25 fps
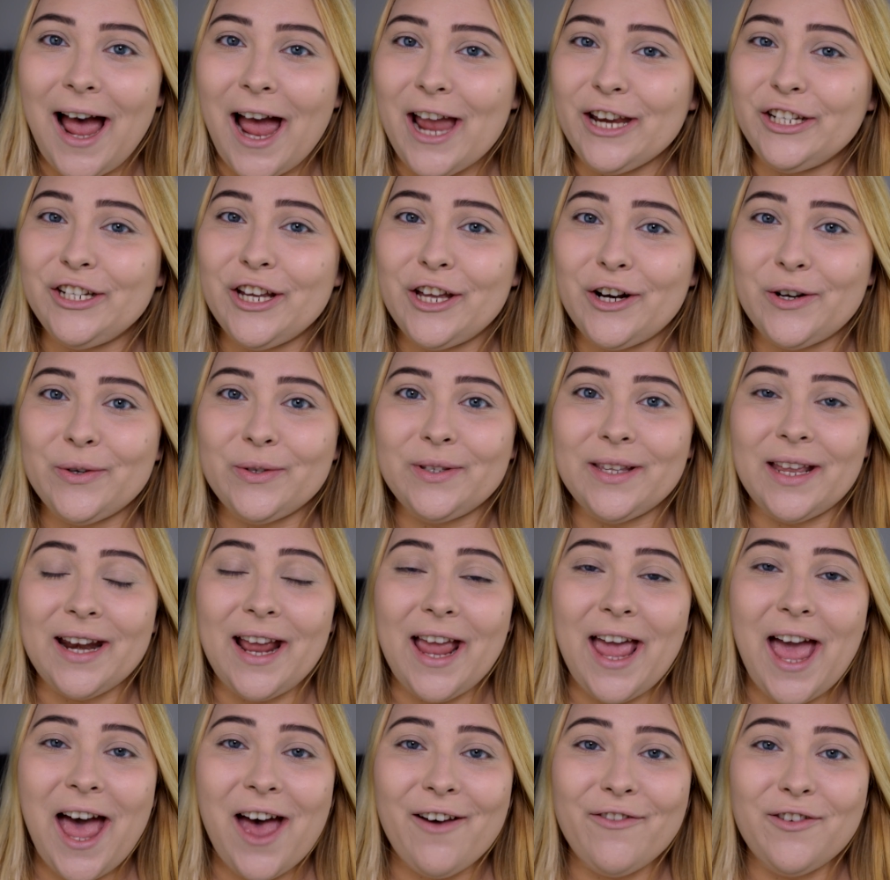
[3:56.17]
Eyeshadows that
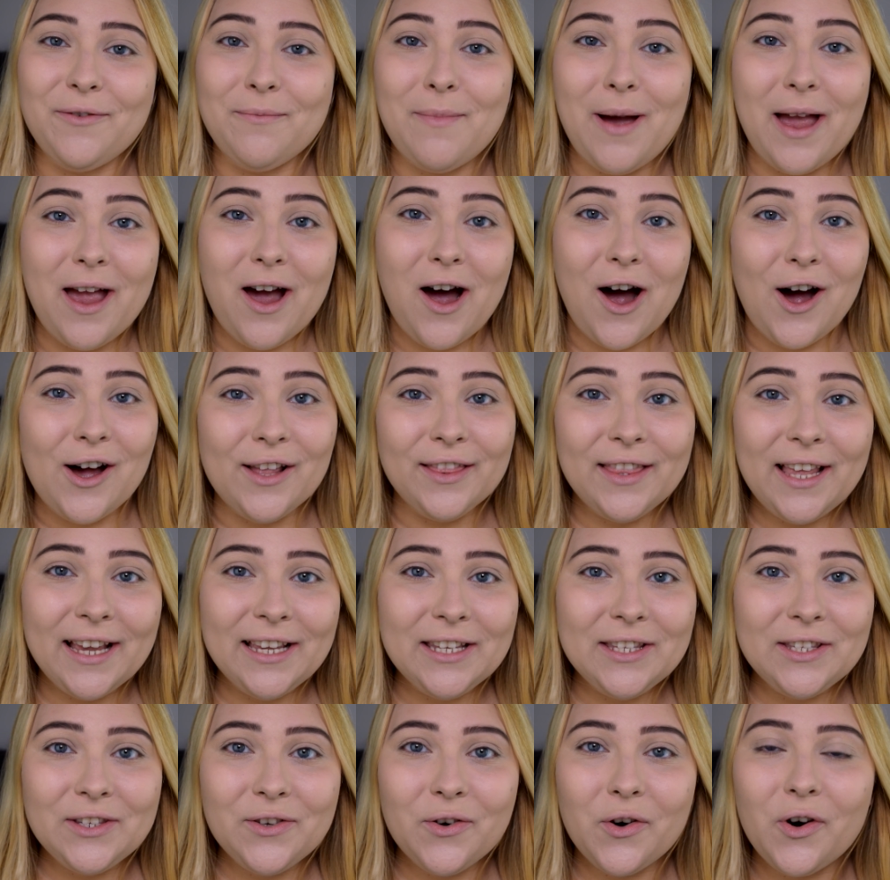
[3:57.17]
I have in my
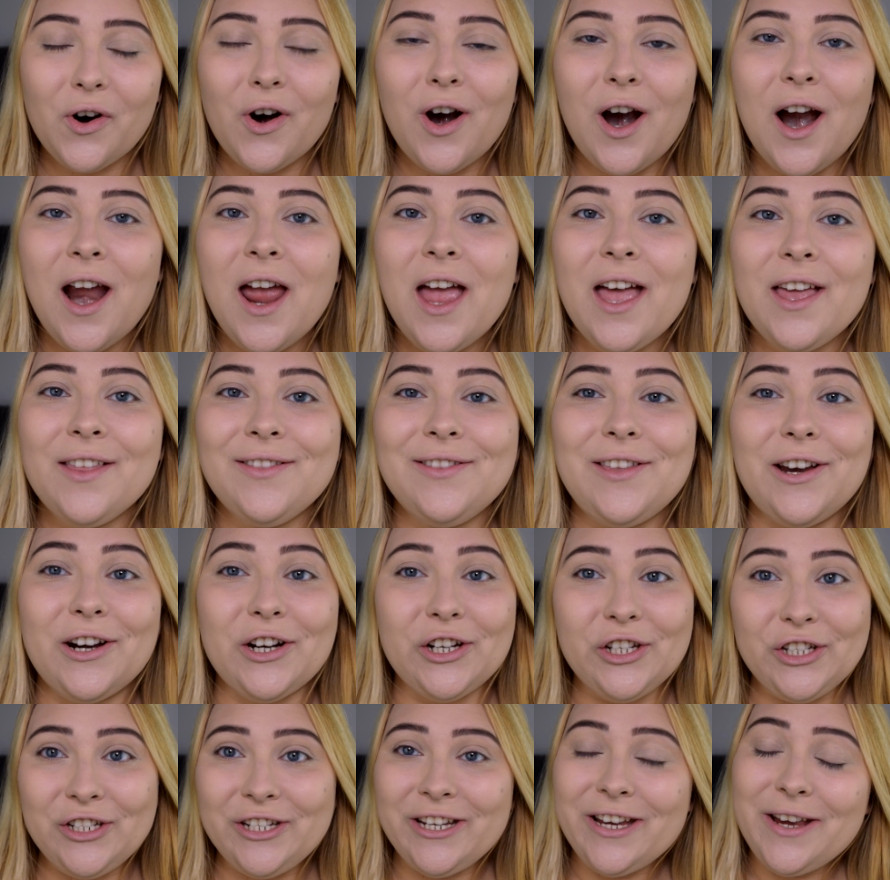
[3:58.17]
online store.
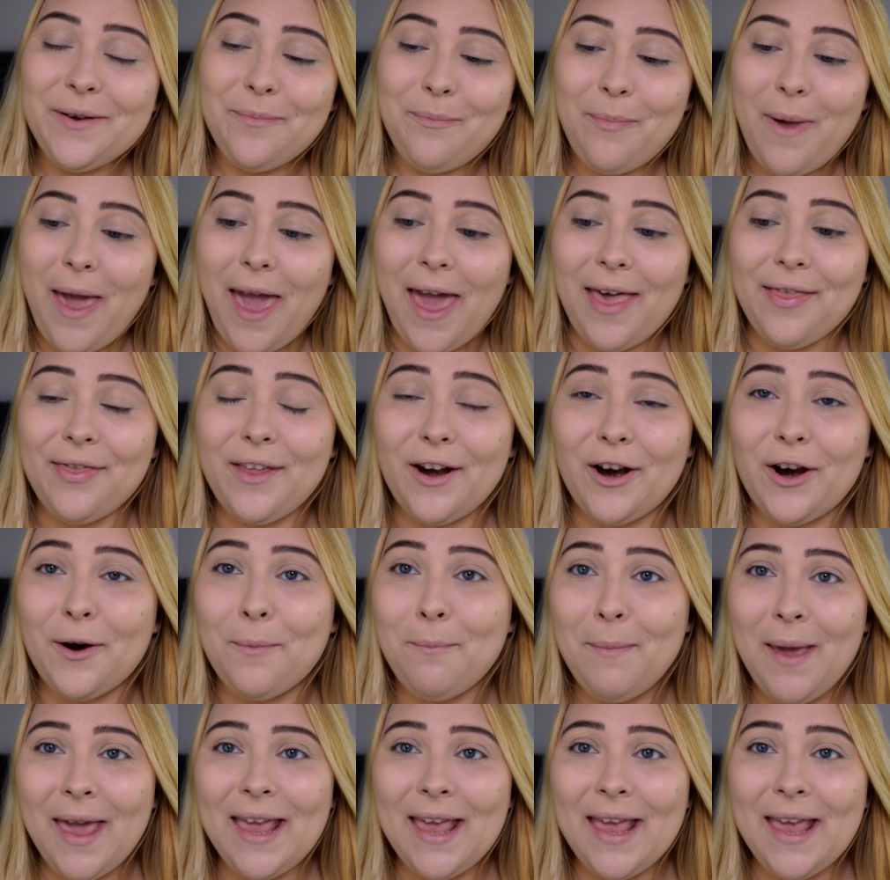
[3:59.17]
They're cheap and they're